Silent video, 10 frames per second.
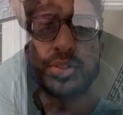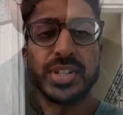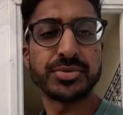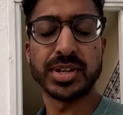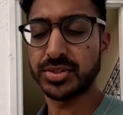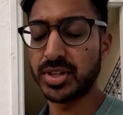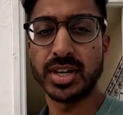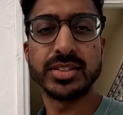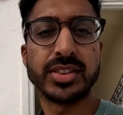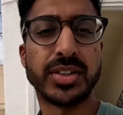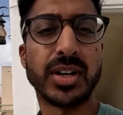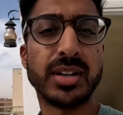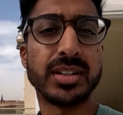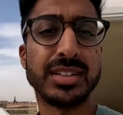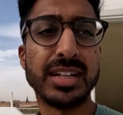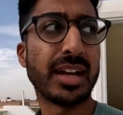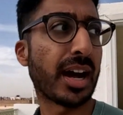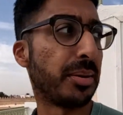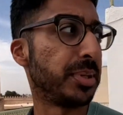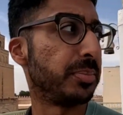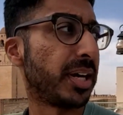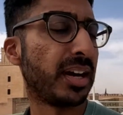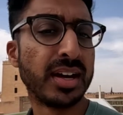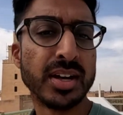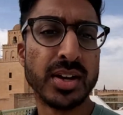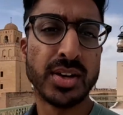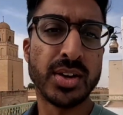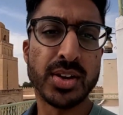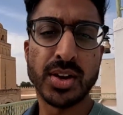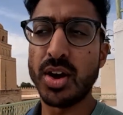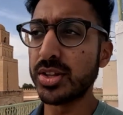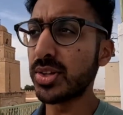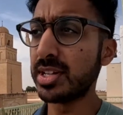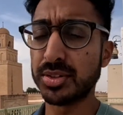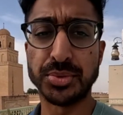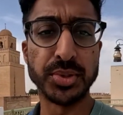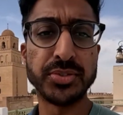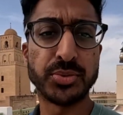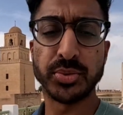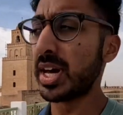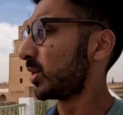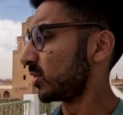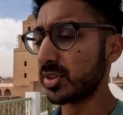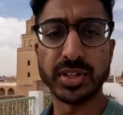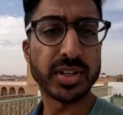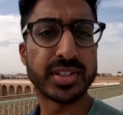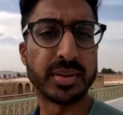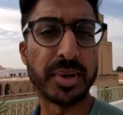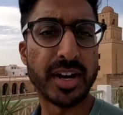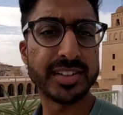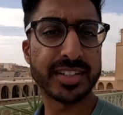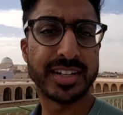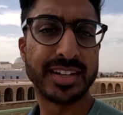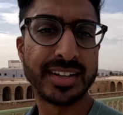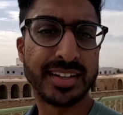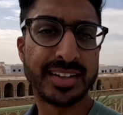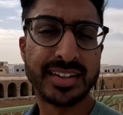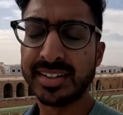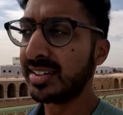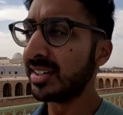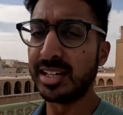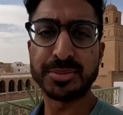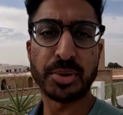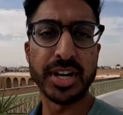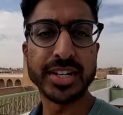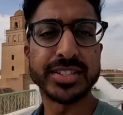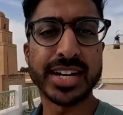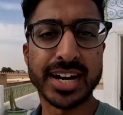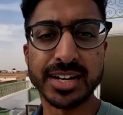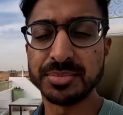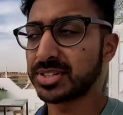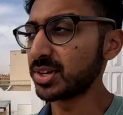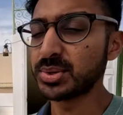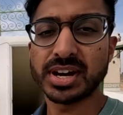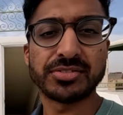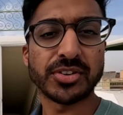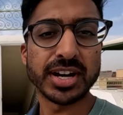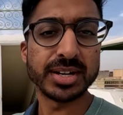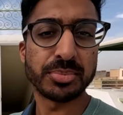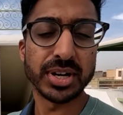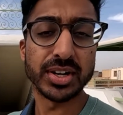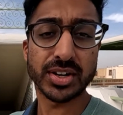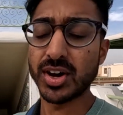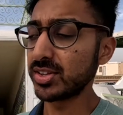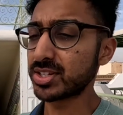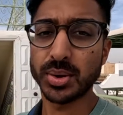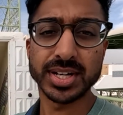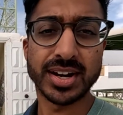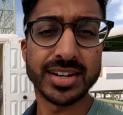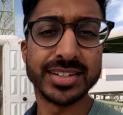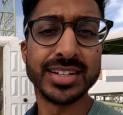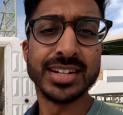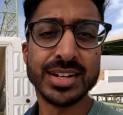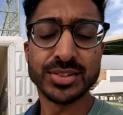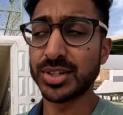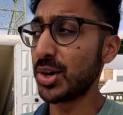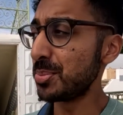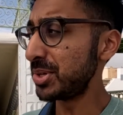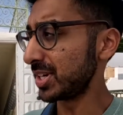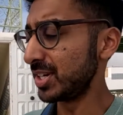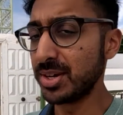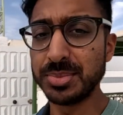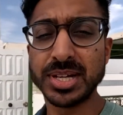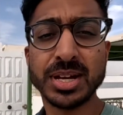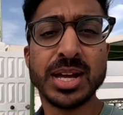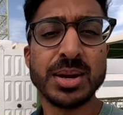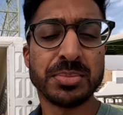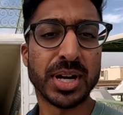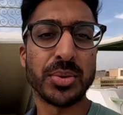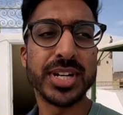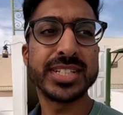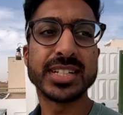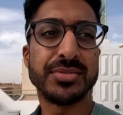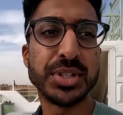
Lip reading: this restaurant, Dar Lalla Habiba, also has a roof that overlooks the mosque. It's prayer time, so we have Friday prayer calls going on so I hope you can hear me. But I wanted to give